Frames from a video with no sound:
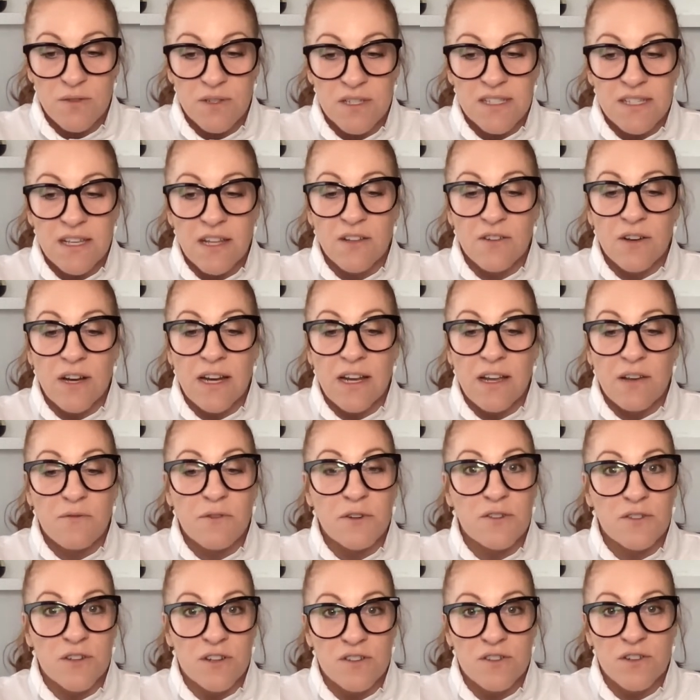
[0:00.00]
accelerate
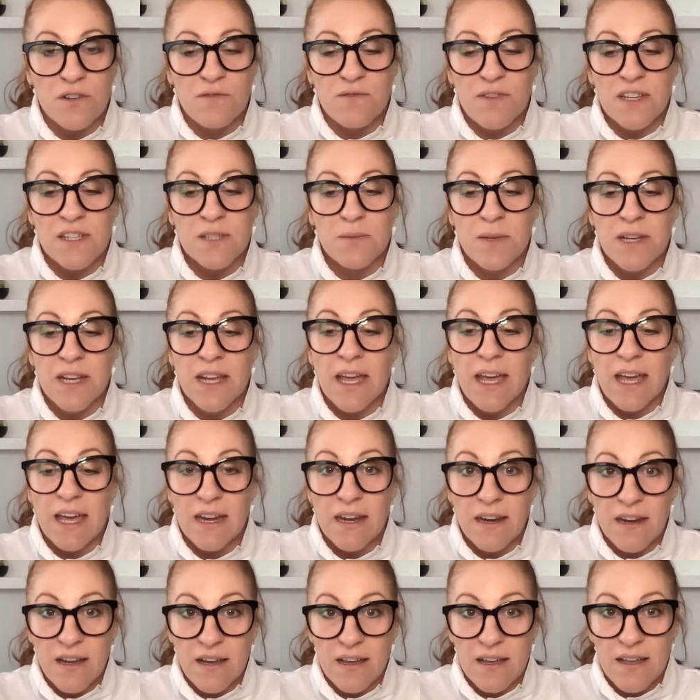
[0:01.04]
infrastructure investment in
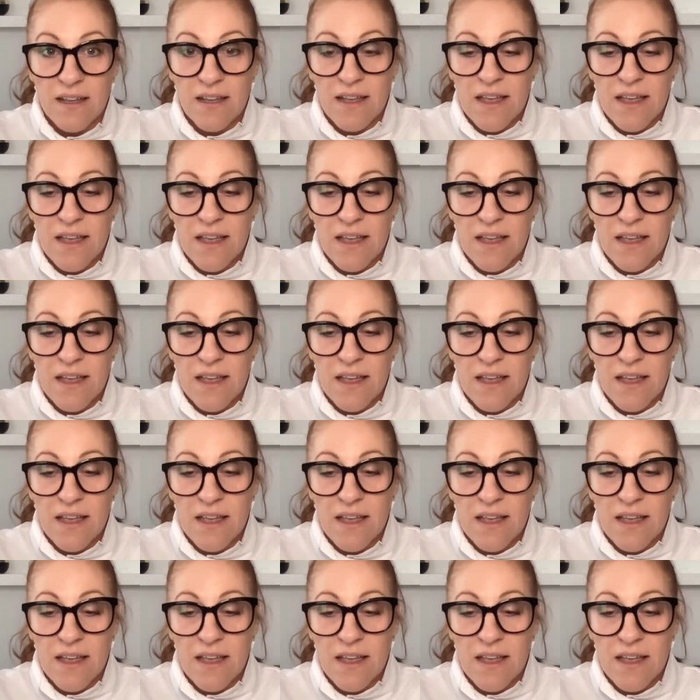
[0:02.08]
Canada